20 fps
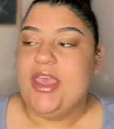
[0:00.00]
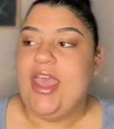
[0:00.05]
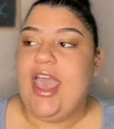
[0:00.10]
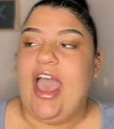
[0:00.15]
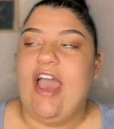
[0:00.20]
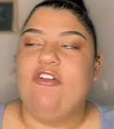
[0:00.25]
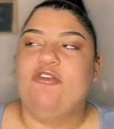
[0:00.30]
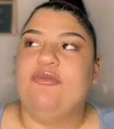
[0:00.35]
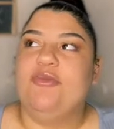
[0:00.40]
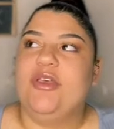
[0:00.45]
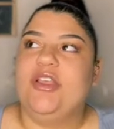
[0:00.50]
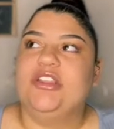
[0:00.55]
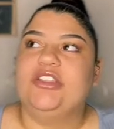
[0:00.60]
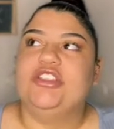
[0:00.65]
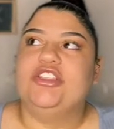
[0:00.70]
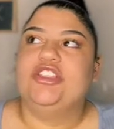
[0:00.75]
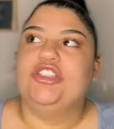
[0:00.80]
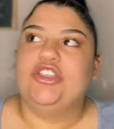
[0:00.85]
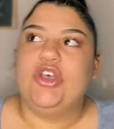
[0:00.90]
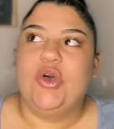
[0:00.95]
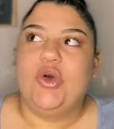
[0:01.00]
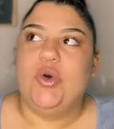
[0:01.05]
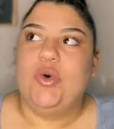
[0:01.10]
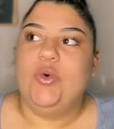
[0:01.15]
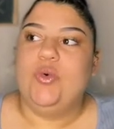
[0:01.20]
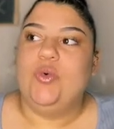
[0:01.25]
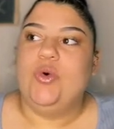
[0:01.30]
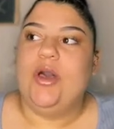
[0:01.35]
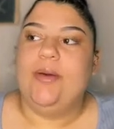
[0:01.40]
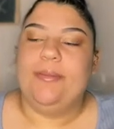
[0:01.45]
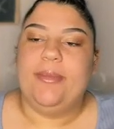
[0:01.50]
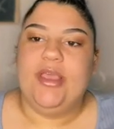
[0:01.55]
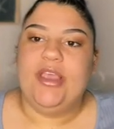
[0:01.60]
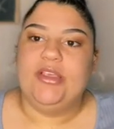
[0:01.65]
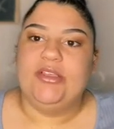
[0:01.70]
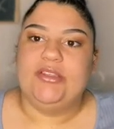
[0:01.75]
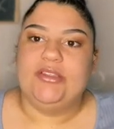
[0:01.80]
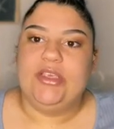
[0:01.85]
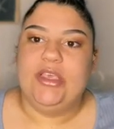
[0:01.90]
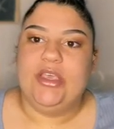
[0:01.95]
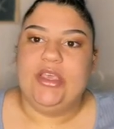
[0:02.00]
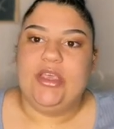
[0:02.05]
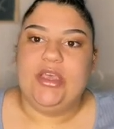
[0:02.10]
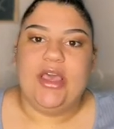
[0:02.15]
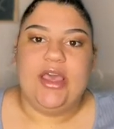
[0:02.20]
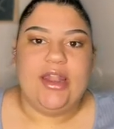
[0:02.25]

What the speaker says: have been so amazing,